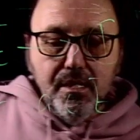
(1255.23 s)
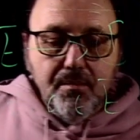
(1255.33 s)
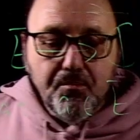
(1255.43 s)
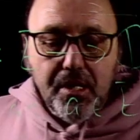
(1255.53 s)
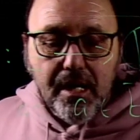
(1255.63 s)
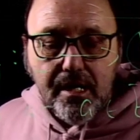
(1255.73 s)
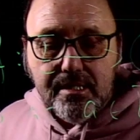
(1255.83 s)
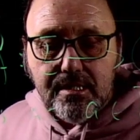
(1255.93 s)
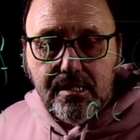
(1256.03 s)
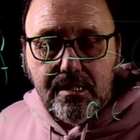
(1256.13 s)

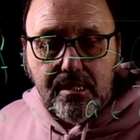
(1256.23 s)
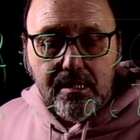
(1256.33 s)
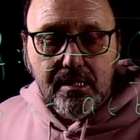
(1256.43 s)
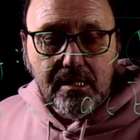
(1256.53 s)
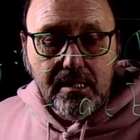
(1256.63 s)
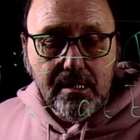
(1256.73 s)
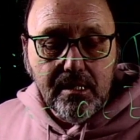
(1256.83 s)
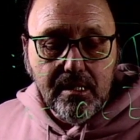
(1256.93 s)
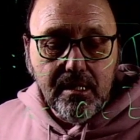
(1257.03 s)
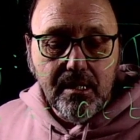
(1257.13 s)
plus
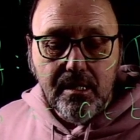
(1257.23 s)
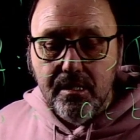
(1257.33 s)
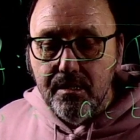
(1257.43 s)
I